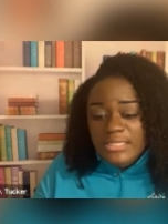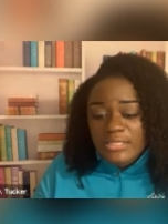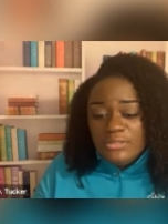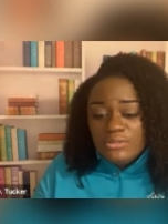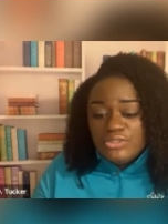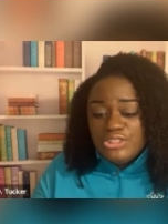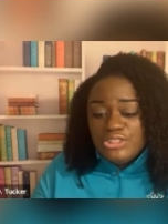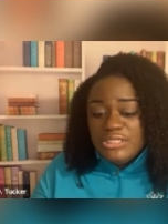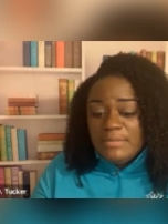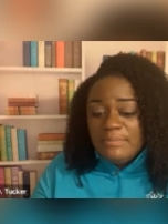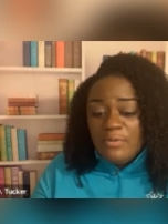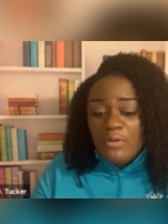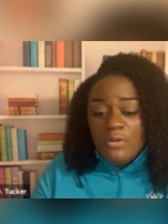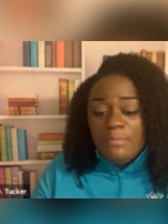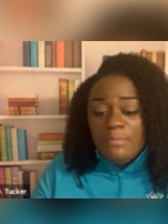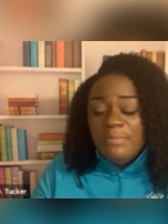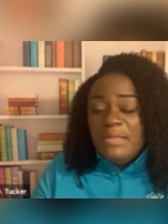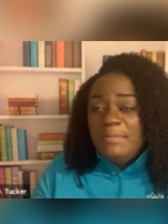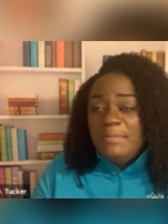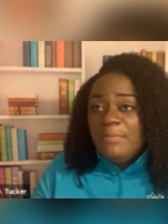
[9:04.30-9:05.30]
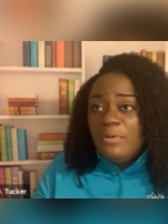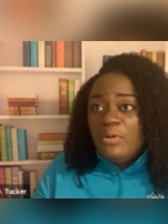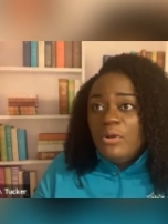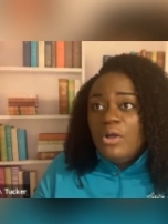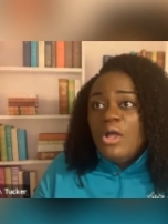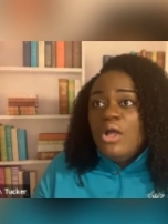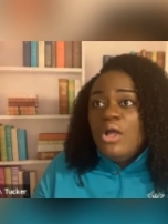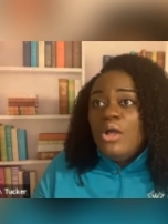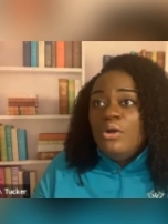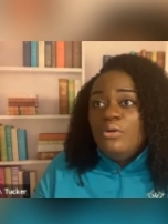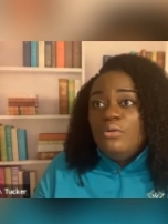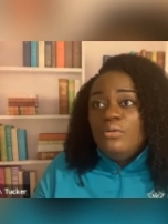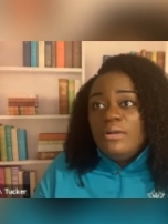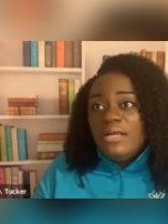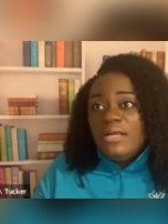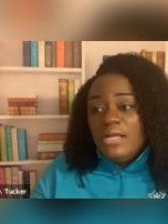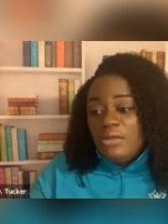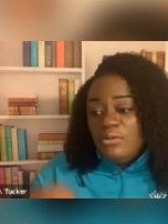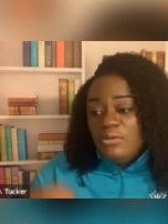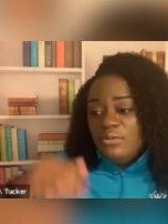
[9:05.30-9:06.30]
leadership or people
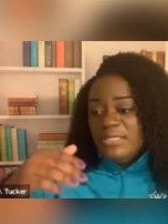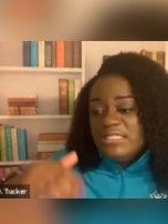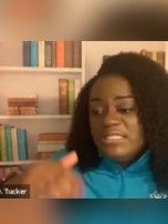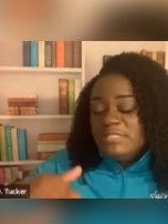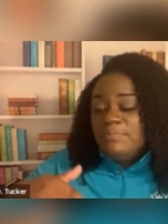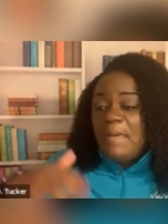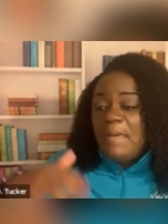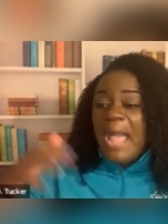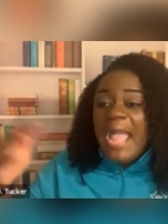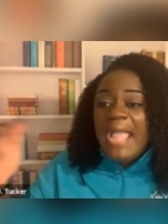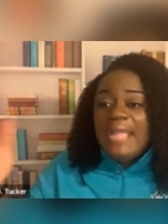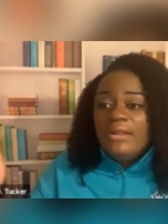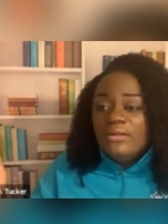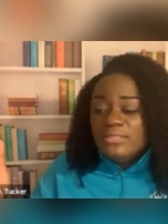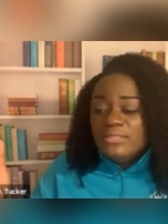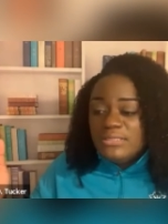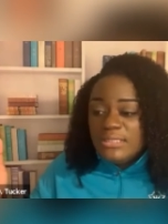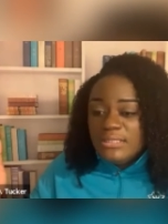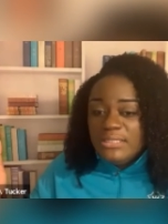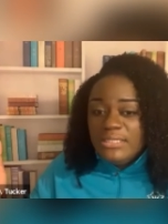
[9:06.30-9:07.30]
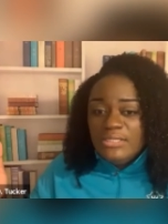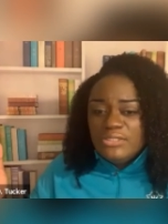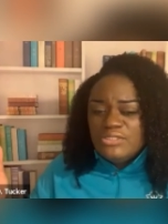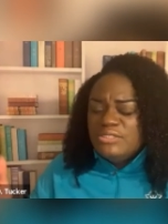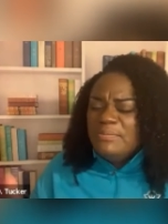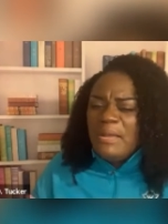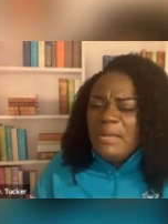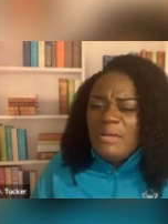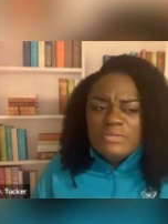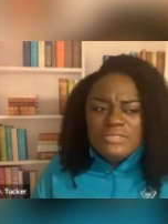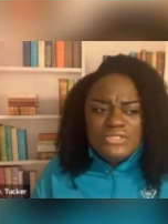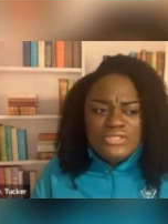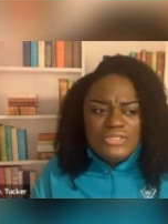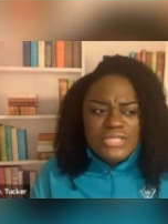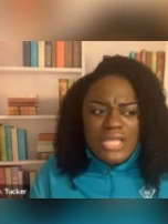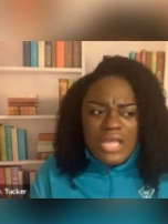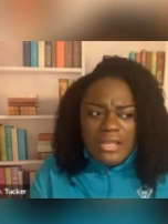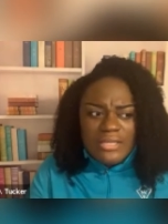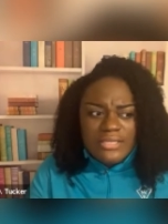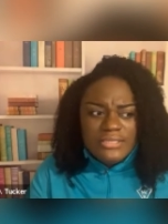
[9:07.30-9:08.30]
who aspire to leadership. I was
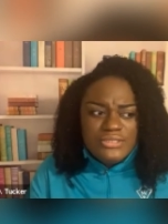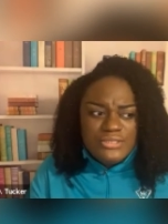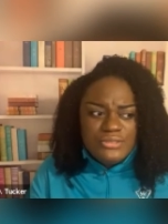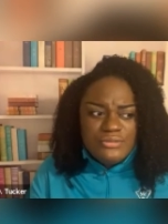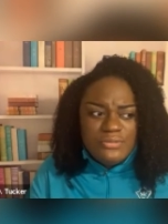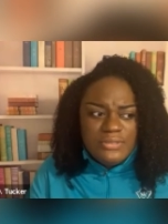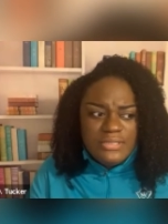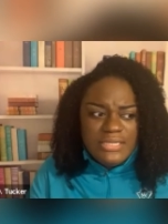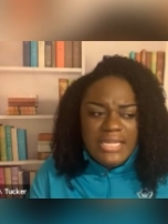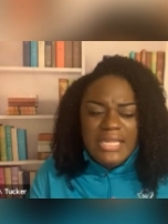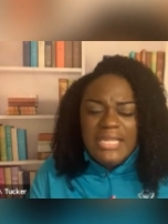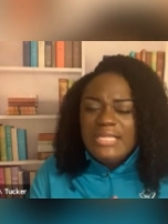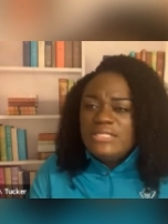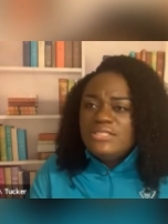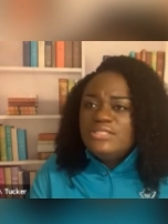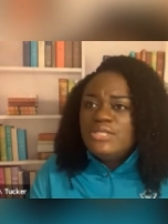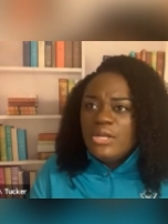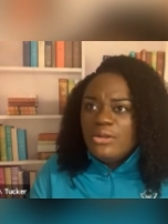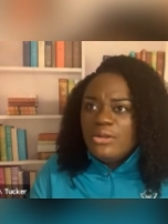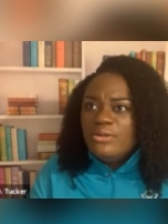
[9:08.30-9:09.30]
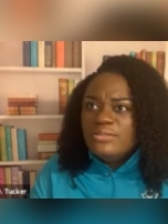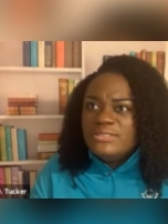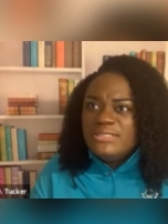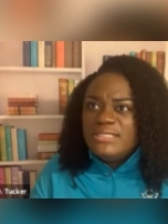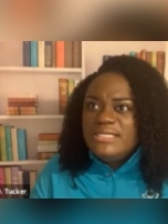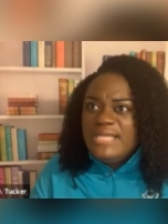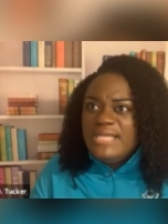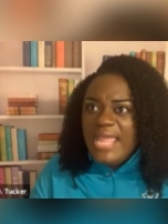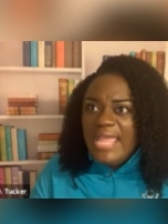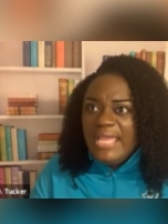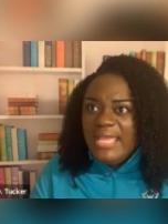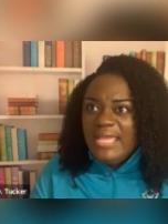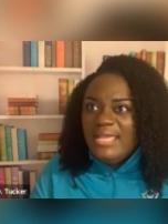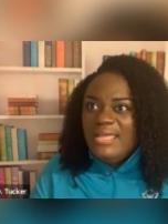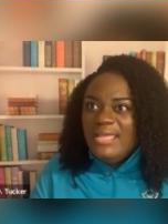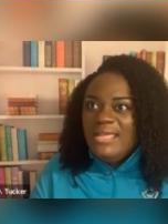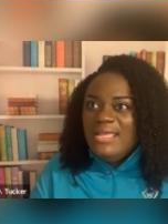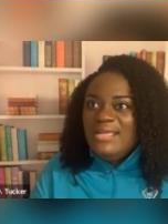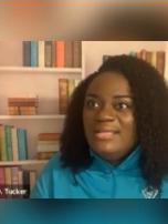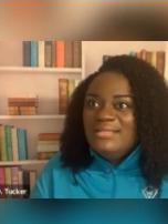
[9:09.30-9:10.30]
just talking to an intern today.
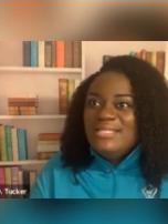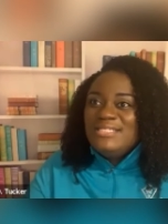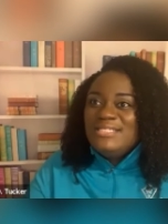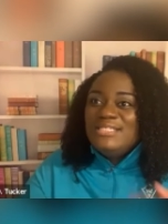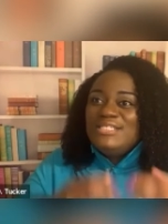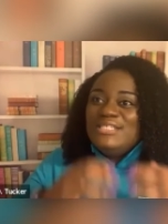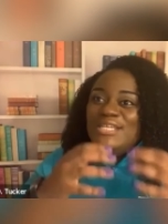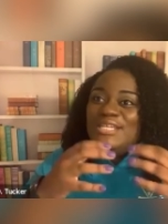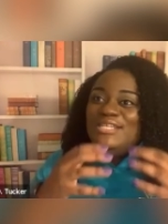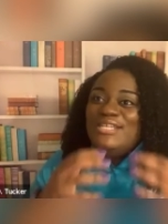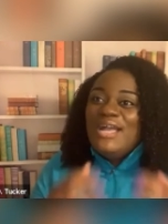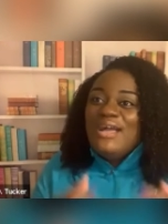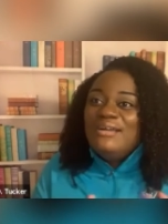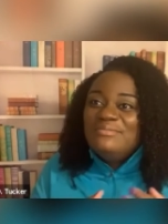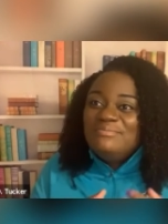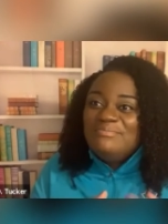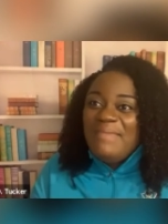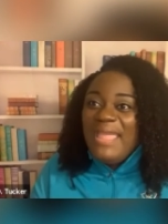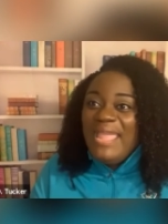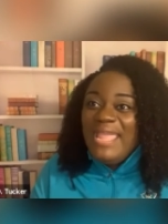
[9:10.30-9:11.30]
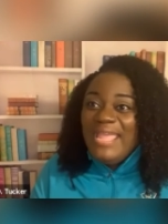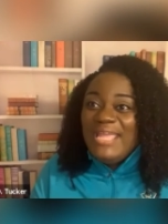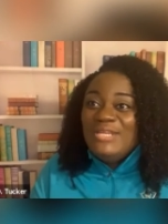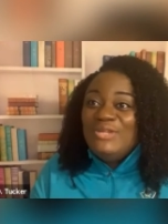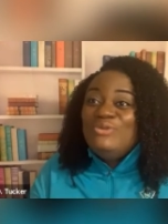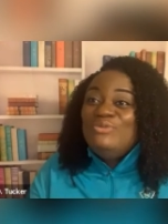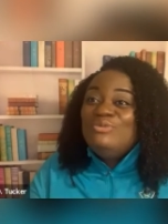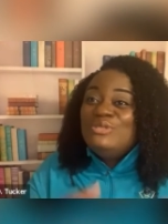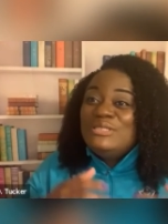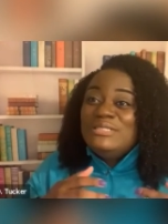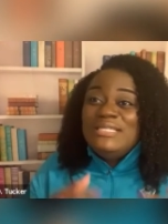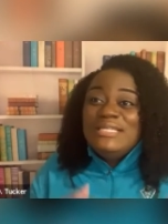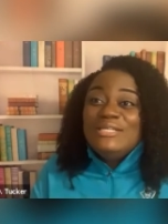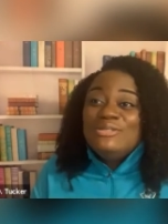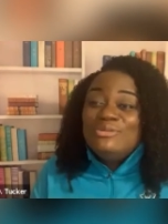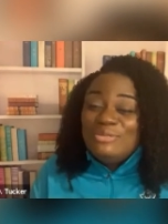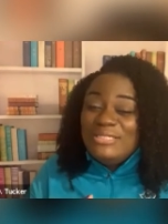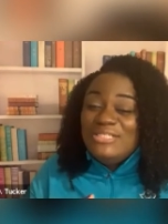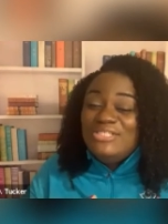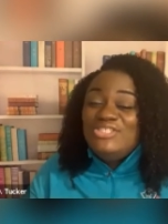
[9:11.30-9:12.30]
This is a young man who's
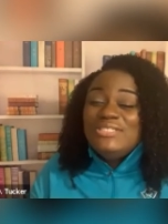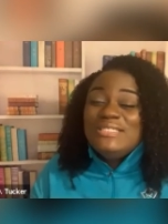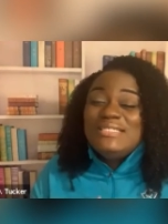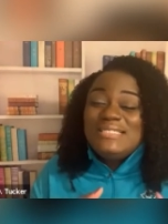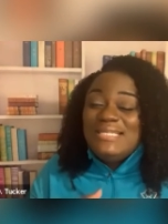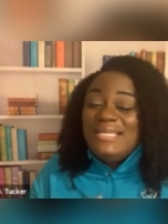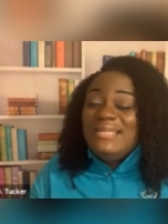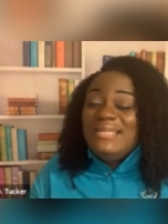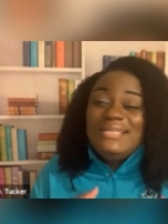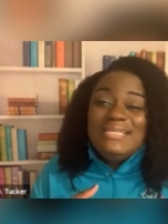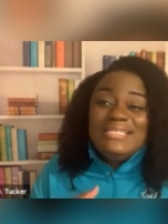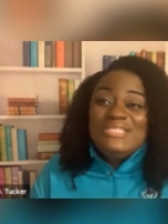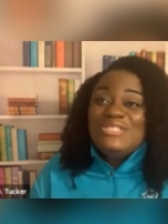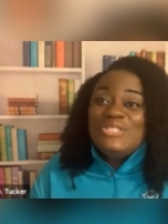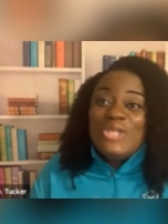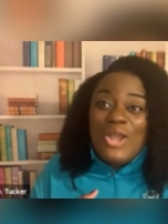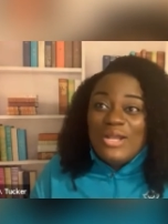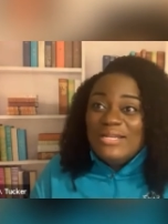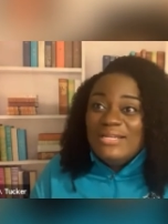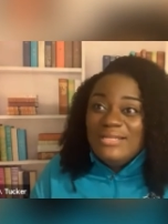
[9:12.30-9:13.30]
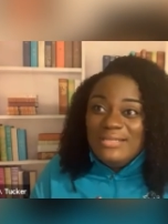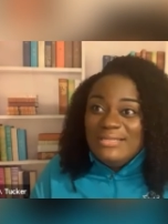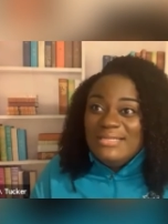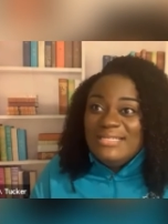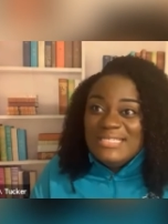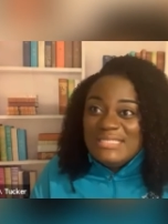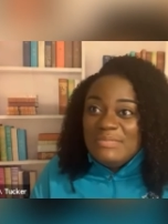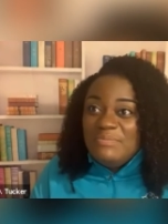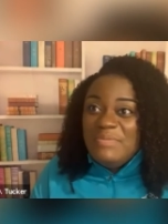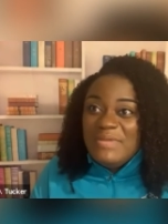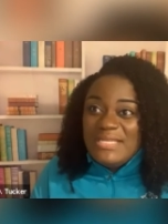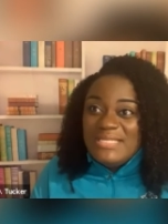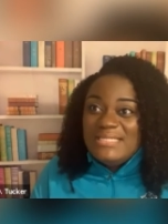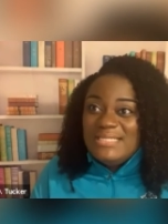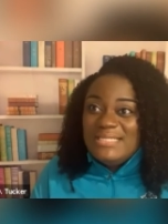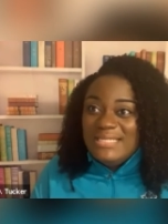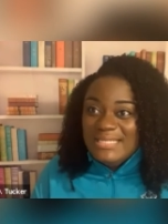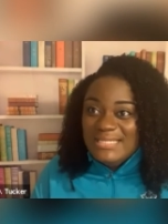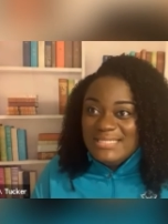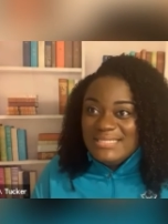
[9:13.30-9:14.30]
literally just getting started in this
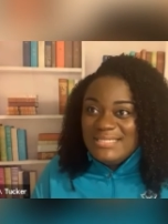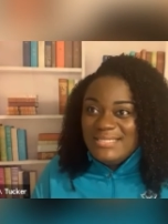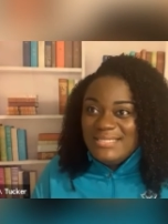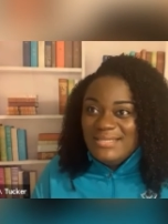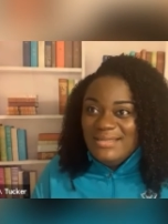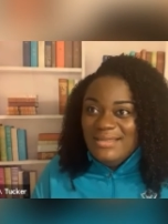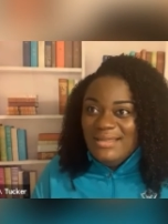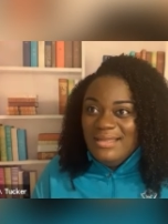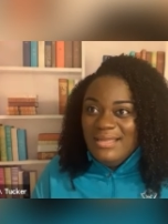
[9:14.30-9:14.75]
business.